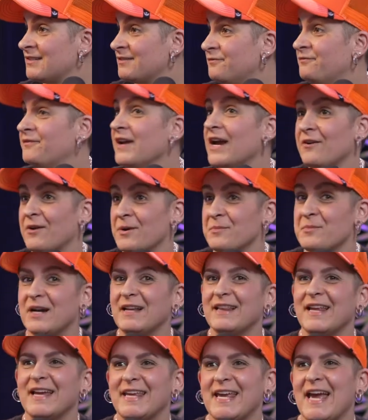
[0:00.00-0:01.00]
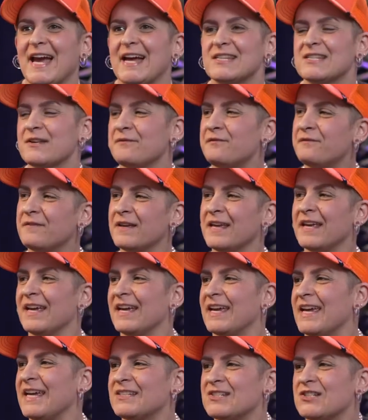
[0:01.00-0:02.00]
Very much. Like, yeah, it's
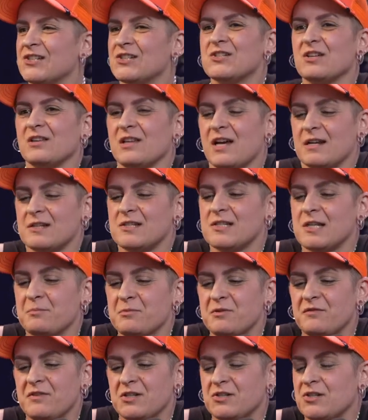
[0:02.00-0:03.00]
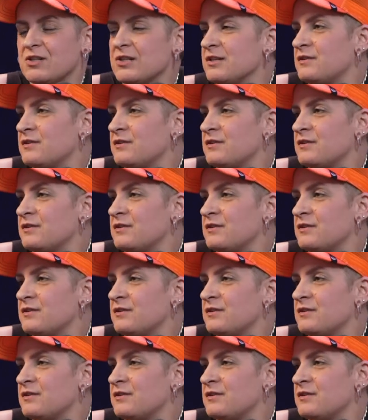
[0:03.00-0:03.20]
a, it's just a lot of subdivisions.